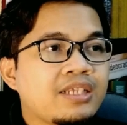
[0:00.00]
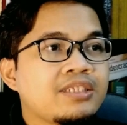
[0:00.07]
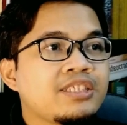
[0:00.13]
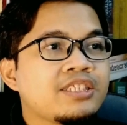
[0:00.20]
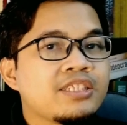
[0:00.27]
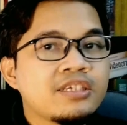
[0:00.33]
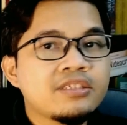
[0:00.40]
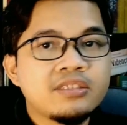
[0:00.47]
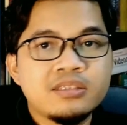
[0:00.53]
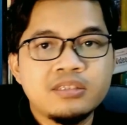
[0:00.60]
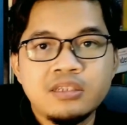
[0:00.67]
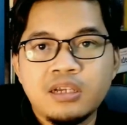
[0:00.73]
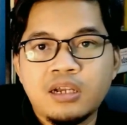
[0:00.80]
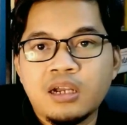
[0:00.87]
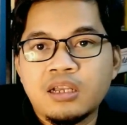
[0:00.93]
and such
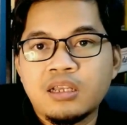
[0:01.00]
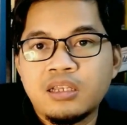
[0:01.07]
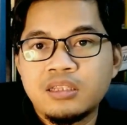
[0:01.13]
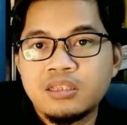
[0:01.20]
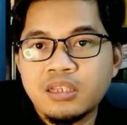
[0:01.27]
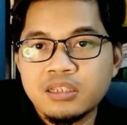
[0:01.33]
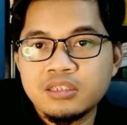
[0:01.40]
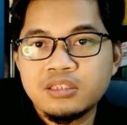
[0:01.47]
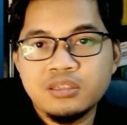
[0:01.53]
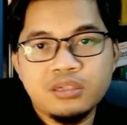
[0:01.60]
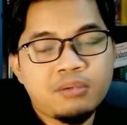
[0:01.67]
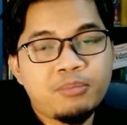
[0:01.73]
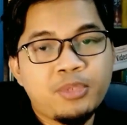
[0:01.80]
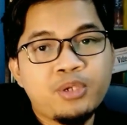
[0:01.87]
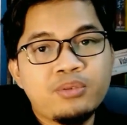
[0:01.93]
the
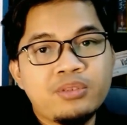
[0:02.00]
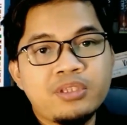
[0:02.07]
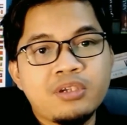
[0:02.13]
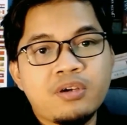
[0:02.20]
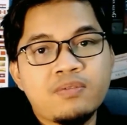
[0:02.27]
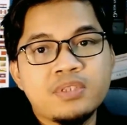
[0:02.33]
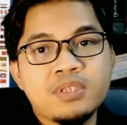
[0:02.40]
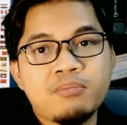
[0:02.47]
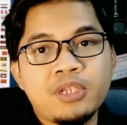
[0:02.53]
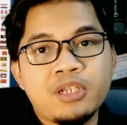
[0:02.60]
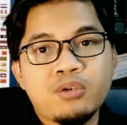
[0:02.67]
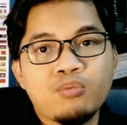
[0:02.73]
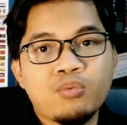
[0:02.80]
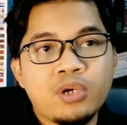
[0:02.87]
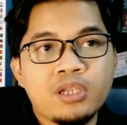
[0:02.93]
architectural beauty of
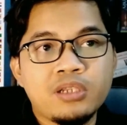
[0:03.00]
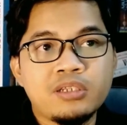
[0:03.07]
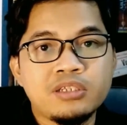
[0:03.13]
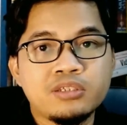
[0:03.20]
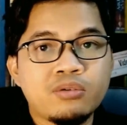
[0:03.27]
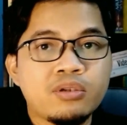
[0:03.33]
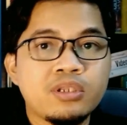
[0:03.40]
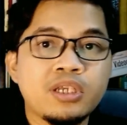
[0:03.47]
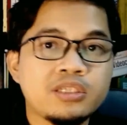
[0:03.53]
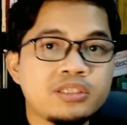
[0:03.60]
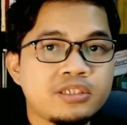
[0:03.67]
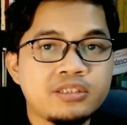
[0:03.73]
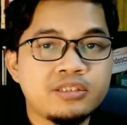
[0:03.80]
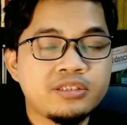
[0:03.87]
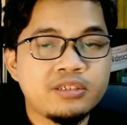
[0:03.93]
Terminal 1 is only
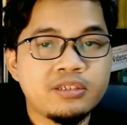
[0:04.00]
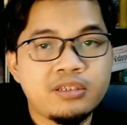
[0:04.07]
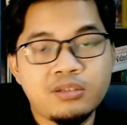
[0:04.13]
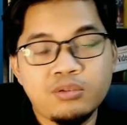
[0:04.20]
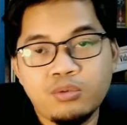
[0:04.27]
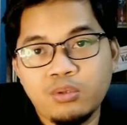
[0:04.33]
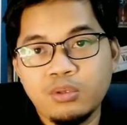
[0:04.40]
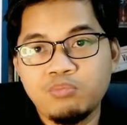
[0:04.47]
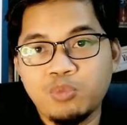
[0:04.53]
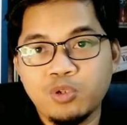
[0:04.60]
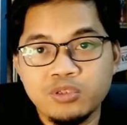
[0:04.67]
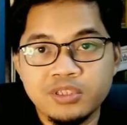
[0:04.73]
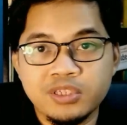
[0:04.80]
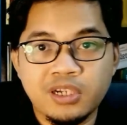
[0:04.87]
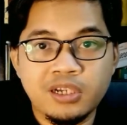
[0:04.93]
existed in the old
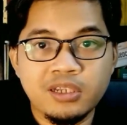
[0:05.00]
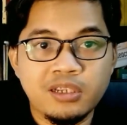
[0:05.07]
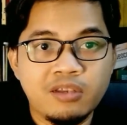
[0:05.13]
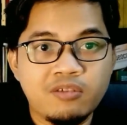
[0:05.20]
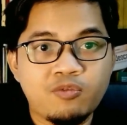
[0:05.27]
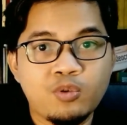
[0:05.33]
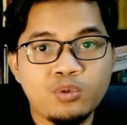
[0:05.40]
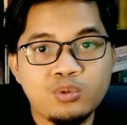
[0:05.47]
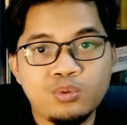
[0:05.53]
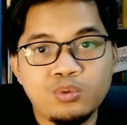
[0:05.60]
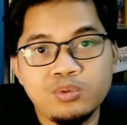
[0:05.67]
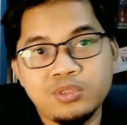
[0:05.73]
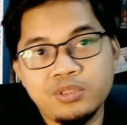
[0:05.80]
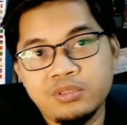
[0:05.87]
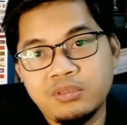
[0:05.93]
postcard and
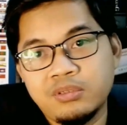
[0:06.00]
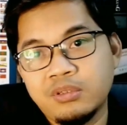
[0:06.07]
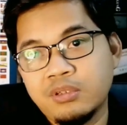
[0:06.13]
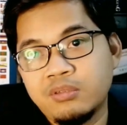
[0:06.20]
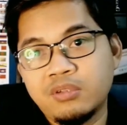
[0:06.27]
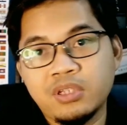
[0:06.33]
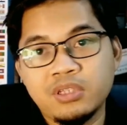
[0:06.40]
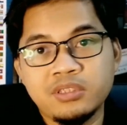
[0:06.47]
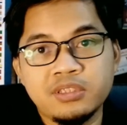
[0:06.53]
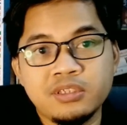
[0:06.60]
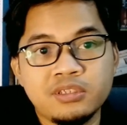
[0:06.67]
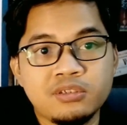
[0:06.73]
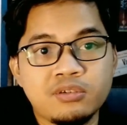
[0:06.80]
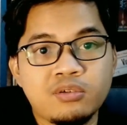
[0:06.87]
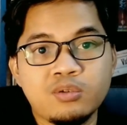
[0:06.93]
photos that you can
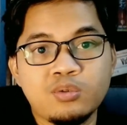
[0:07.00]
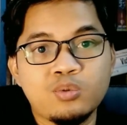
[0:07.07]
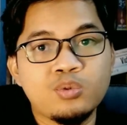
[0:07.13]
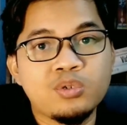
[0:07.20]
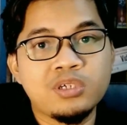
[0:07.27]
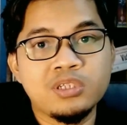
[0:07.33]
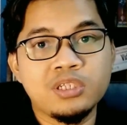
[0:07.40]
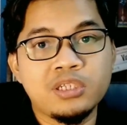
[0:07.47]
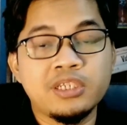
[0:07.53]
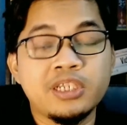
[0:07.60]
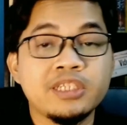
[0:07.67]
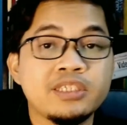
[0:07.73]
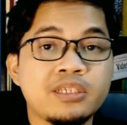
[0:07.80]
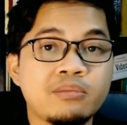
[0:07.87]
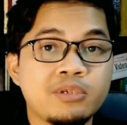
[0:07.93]
search on Google,
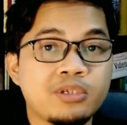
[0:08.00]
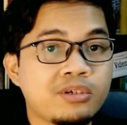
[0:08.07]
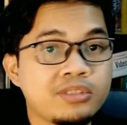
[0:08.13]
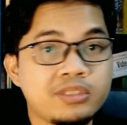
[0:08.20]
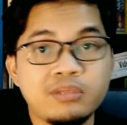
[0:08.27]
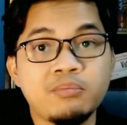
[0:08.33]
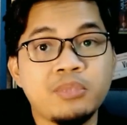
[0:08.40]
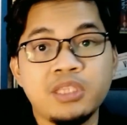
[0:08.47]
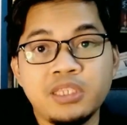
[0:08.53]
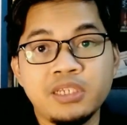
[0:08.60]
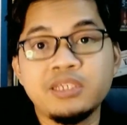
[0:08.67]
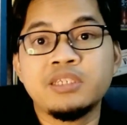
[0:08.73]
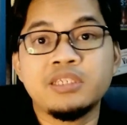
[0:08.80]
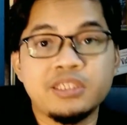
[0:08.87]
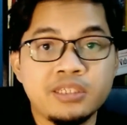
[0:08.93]
and that's it, because the
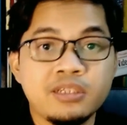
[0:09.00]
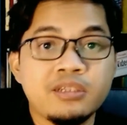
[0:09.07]
building